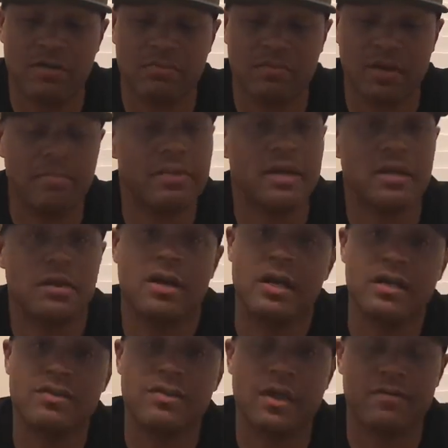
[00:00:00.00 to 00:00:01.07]
a big deal, at
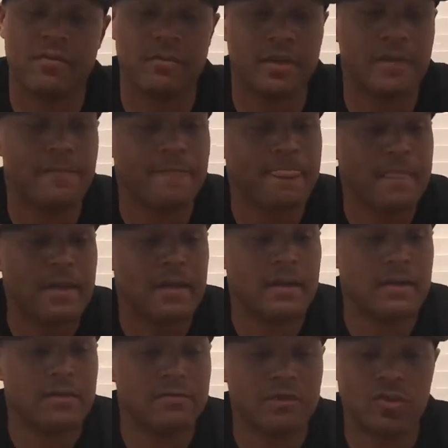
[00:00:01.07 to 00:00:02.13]
least not for me.
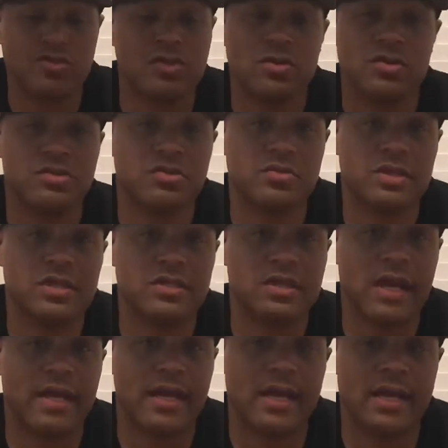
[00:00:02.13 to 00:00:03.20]
Those are only two things that
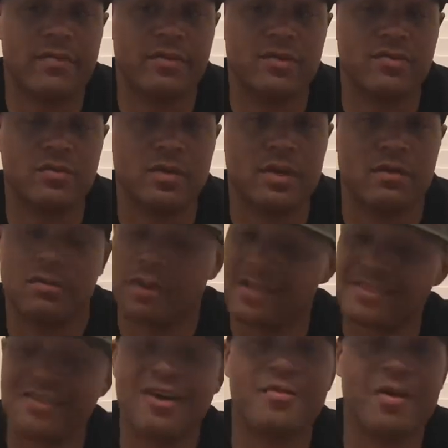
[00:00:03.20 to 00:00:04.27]
I kind of have issue with.
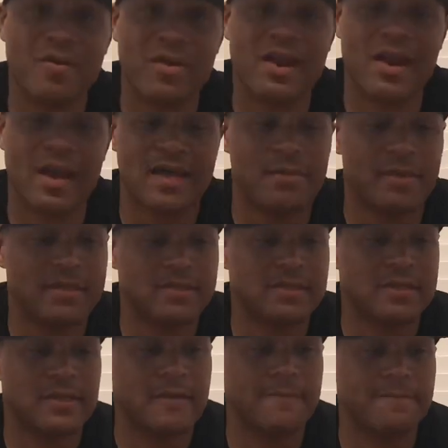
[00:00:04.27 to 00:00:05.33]
Let's talk about what I like about the
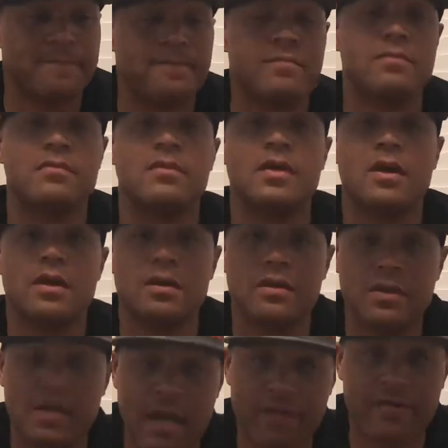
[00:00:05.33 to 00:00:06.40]
seat.
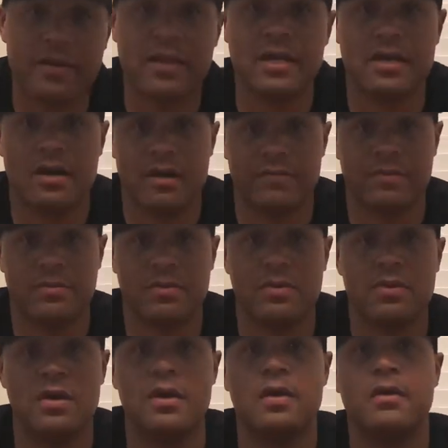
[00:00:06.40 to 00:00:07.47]
Definitely comfortable.
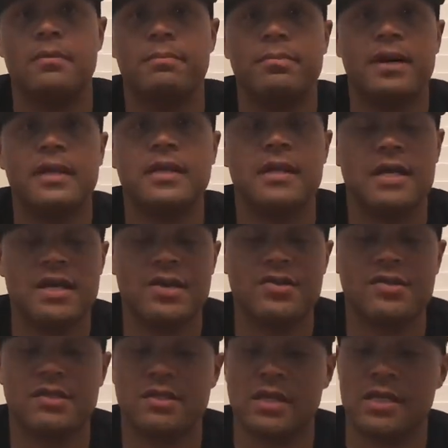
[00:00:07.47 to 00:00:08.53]
But
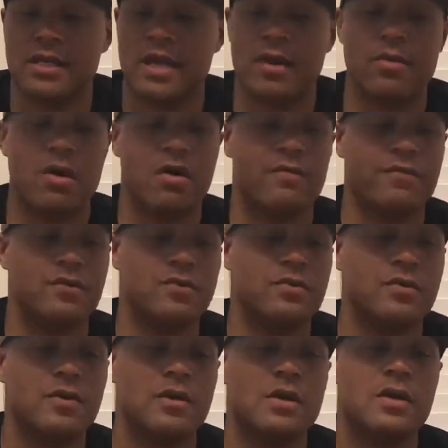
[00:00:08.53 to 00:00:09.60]
here's the thing that I will offer you.
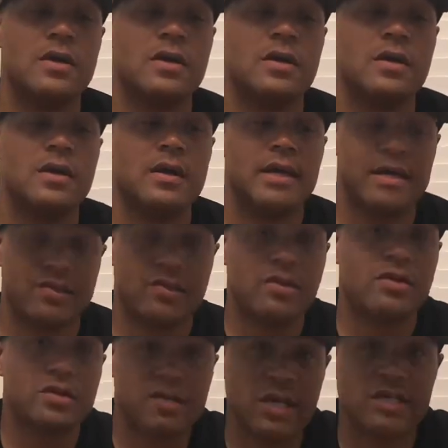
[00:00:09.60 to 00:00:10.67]
It's
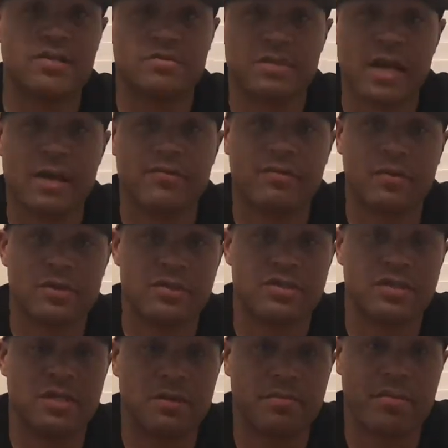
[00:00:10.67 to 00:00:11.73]
going to take some time for the
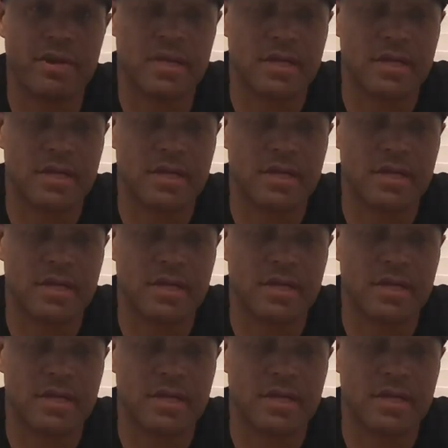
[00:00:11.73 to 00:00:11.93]
seat to break